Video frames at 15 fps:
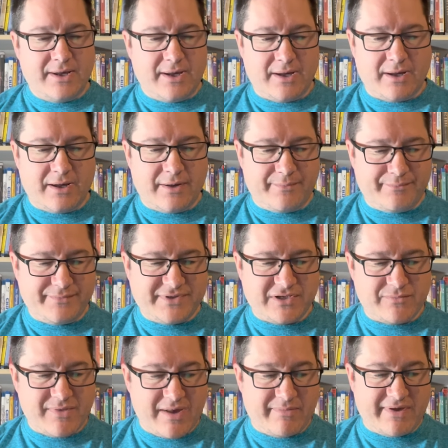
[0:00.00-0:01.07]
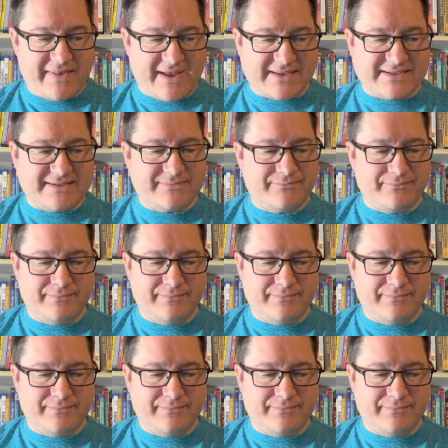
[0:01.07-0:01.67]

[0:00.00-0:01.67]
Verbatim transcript: um, so maybe that's